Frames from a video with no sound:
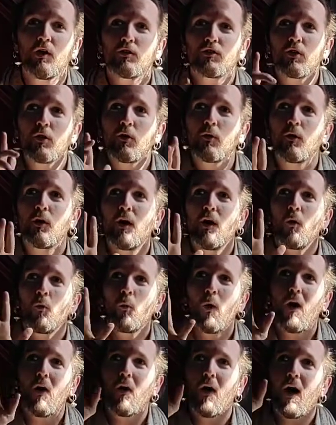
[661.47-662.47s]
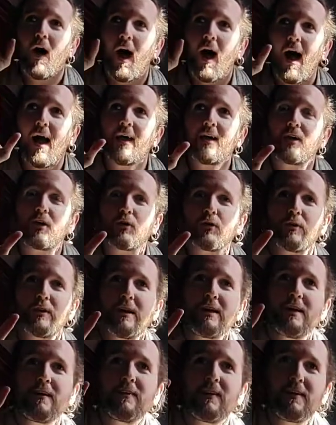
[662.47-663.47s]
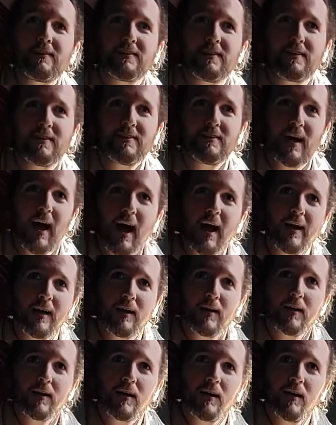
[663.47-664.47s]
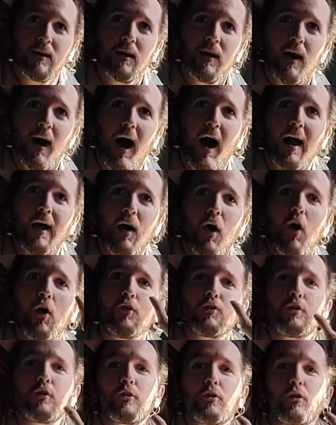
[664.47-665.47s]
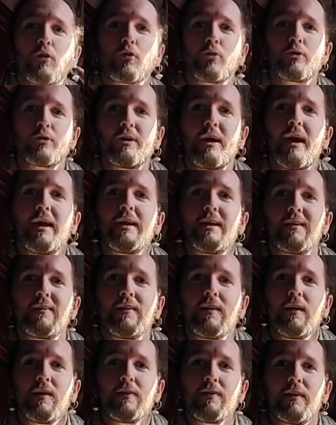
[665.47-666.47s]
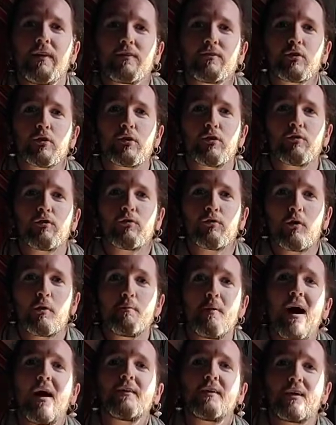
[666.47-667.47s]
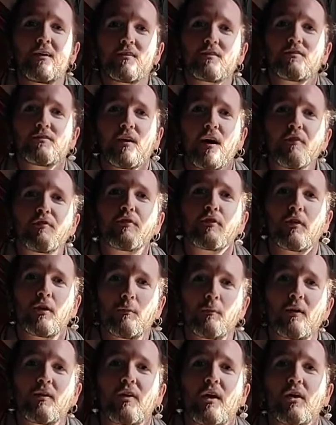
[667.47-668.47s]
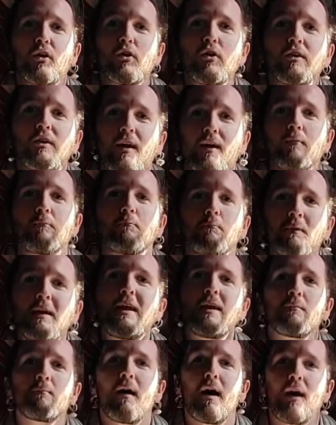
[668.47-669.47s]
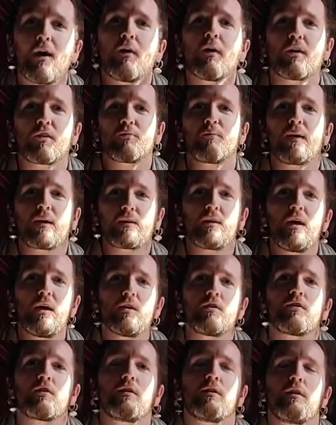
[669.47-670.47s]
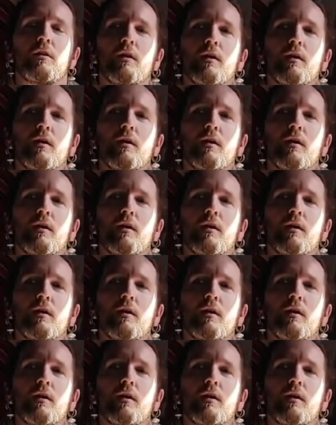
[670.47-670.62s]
So while I created this desire, I also created this sort of rebounding suffering because I couldn't meet my own expectation.